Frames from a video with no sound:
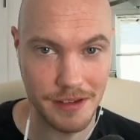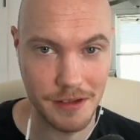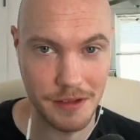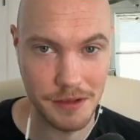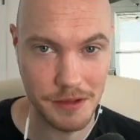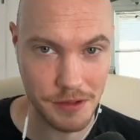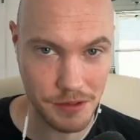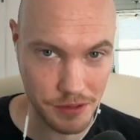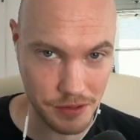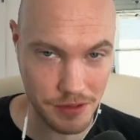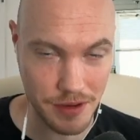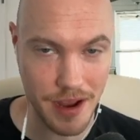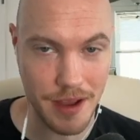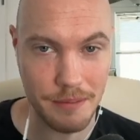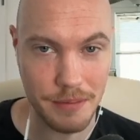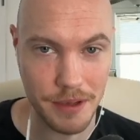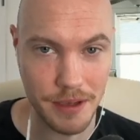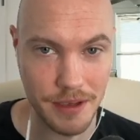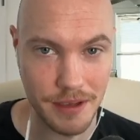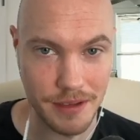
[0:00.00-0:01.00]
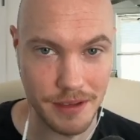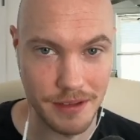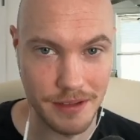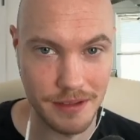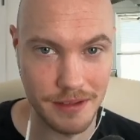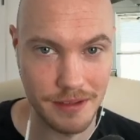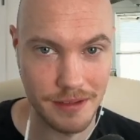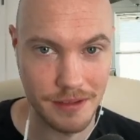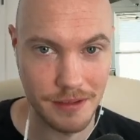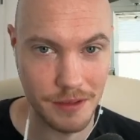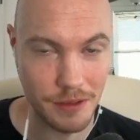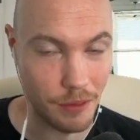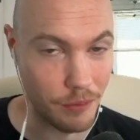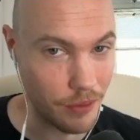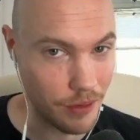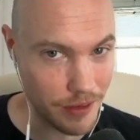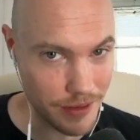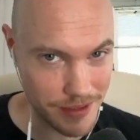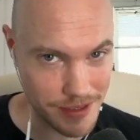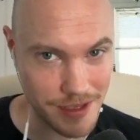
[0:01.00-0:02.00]
So strap in. Don't
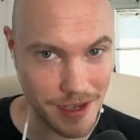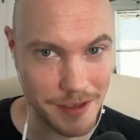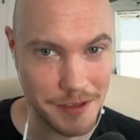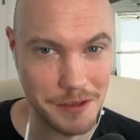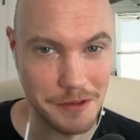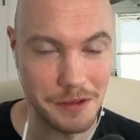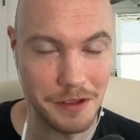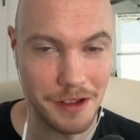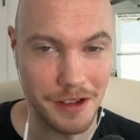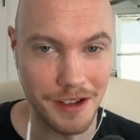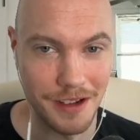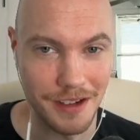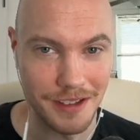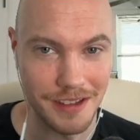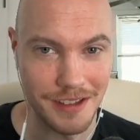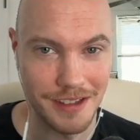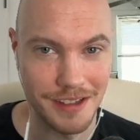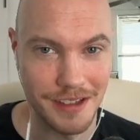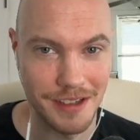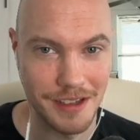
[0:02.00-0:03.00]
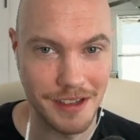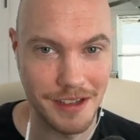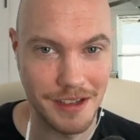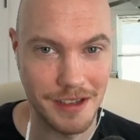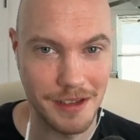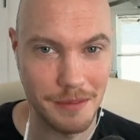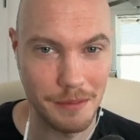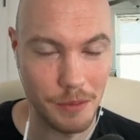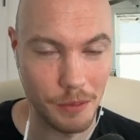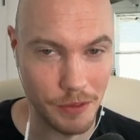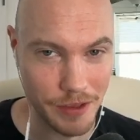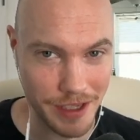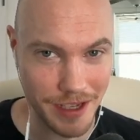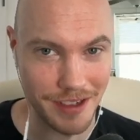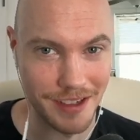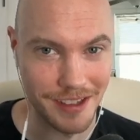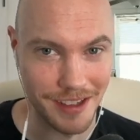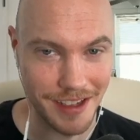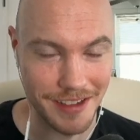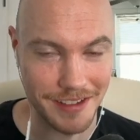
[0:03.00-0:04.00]
worry, it's not too long, but we got
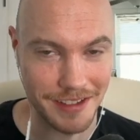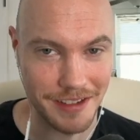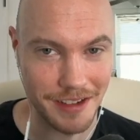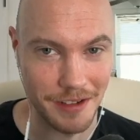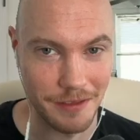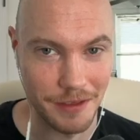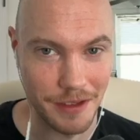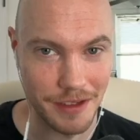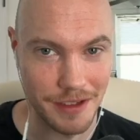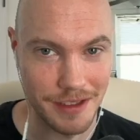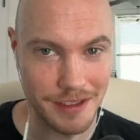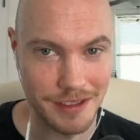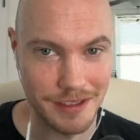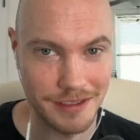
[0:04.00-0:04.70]
a lot to cover.